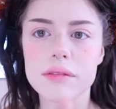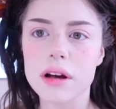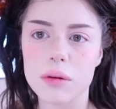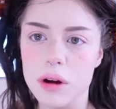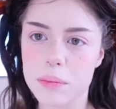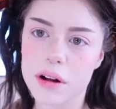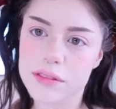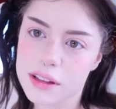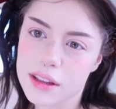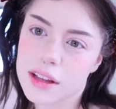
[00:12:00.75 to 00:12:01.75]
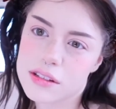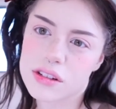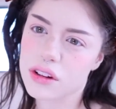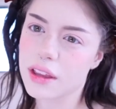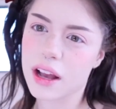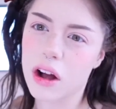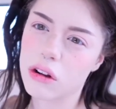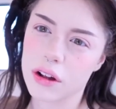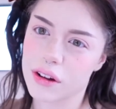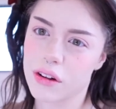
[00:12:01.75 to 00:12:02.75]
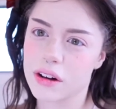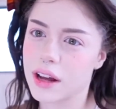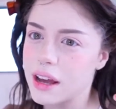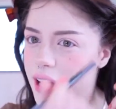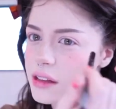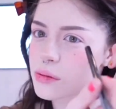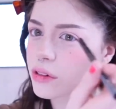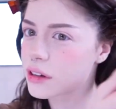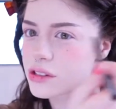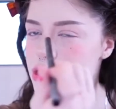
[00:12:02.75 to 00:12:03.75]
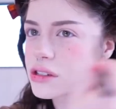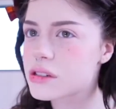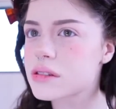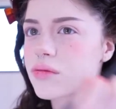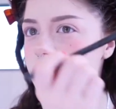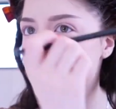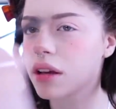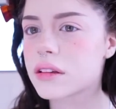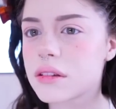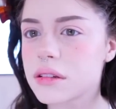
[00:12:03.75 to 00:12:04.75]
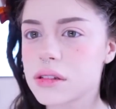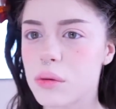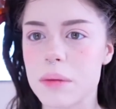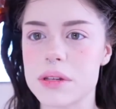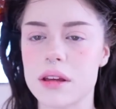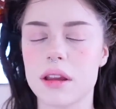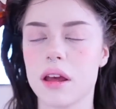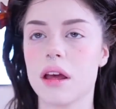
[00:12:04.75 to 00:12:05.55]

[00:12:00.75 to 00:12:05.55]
never gonna work perfect unless you're like Ariana Grande, I guess, because she just like, swipes it.